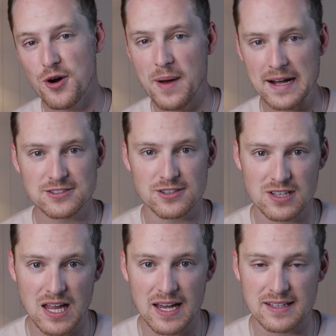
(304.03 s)
go back to your
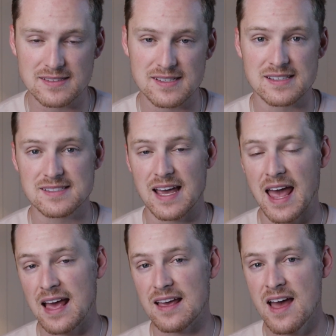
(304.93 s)
clients and say,
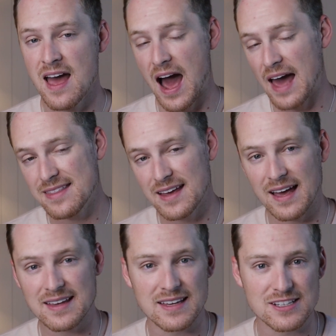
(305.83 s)
hey, I think
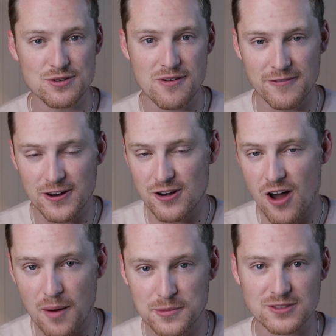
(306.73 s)
I can get you a
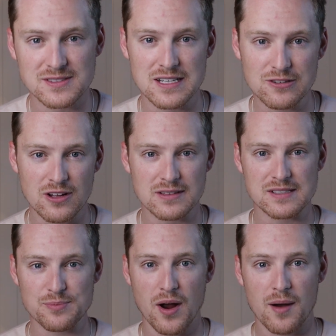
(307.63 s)
phenomenal deal on
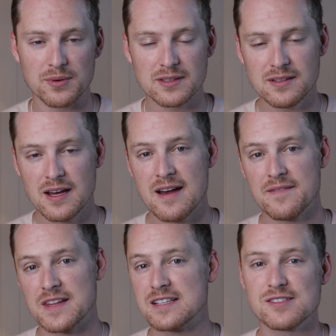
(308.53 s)
this property.
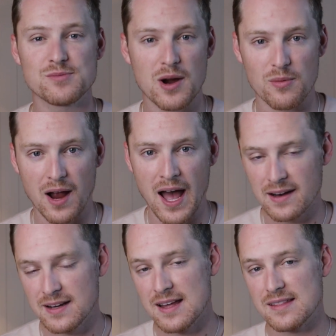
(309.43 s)
This is where we're
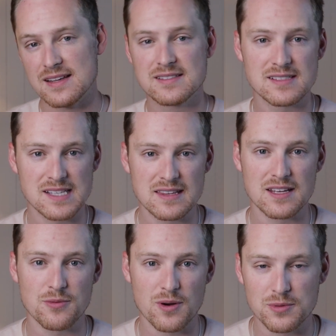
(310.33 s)
at. This is, I
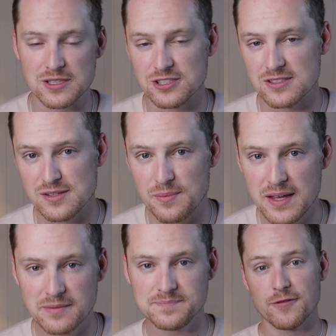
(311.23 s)
think, what we should
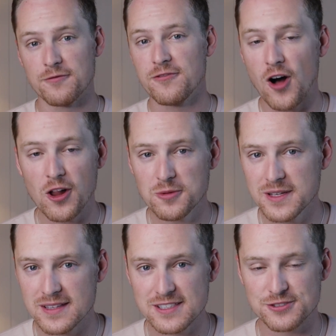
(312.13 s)
submit. From
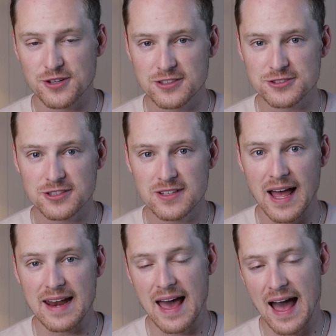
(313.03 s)
following this structure
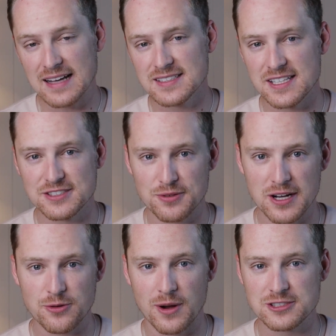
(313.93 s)
and asking
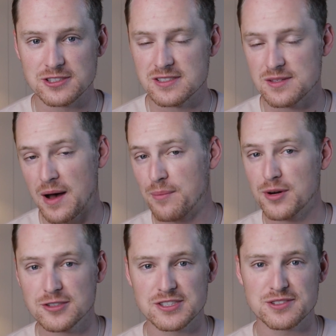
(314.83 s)
direct questions about
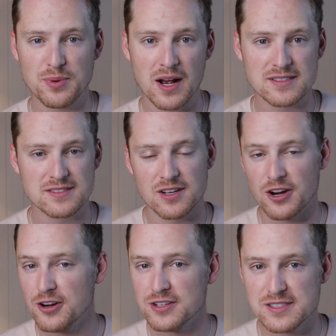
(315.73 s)
purchase price,
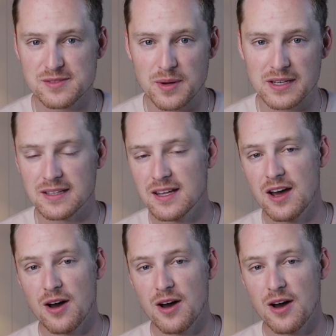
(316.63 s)
earnest money,